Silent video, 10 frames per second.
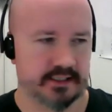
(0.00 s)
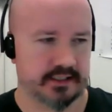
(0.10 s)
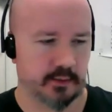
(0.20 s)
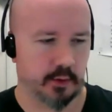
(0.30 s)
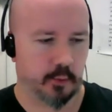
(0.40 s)

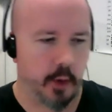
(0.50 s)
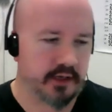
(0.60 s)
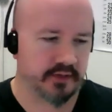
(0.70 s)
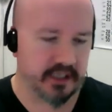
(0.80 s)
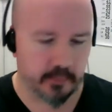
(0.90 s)
So
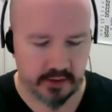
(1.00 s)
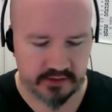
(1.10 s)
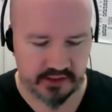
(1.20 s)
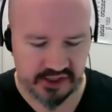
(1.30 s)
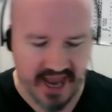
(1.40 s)
one of
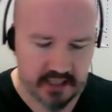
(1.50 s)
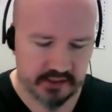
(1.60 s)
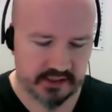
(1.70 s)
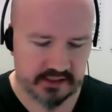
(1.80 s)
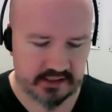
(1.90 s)
the
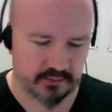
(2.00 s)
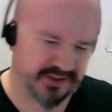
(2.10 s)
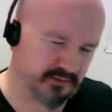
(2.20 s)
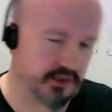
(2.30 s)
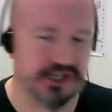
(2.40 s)
challenges,
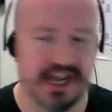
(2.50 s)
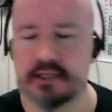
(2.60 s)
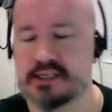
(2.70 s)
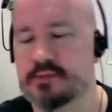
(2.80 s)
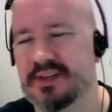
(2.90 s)

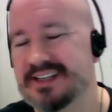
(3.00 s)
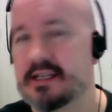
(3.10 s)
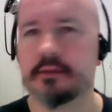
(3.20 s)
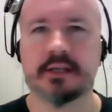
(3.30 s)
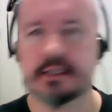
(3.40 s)
but
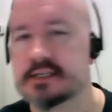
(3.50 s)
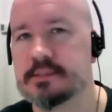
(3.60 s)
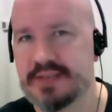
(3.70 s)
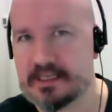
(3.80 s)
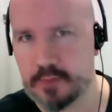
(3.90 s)
another little
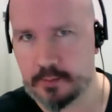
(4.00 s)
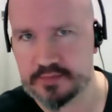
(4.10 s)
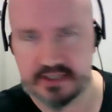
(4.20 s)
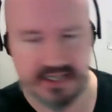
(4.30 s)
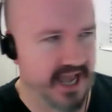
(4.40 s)
speed
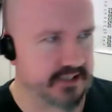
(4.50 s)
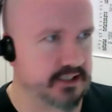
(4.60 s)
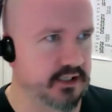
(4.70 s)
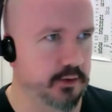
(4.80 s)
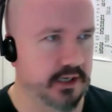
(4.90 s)
bump that you had
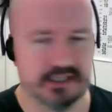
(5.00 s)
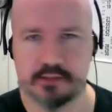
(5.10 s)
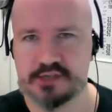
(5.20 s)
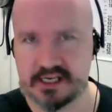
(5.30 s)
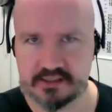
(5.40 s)
to do as an
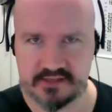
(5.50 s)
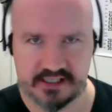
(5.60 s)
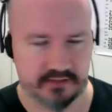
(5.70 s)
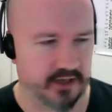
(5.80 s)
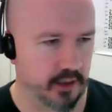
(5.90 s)

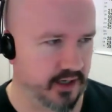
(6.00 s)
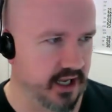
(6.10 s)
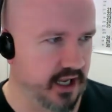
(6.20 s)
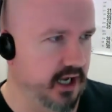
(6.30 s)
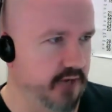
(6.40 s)
Objective-C developer,
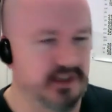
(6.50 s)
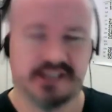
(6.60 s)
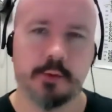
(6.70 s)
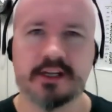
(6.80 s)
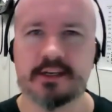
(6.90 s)
if you
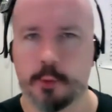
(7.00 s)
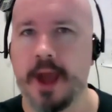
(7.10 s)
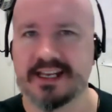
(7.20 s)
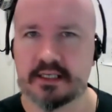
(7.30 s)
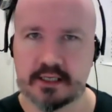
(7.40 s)
just wanted to
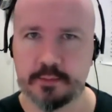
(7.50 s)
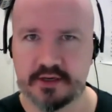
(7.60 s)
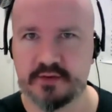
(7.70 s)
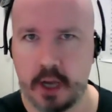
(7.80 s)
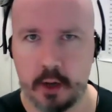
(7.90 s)
write a little
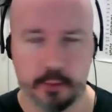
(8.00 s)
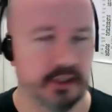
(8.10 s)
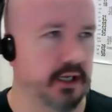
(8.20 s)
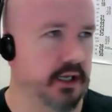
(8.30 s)
bit of code,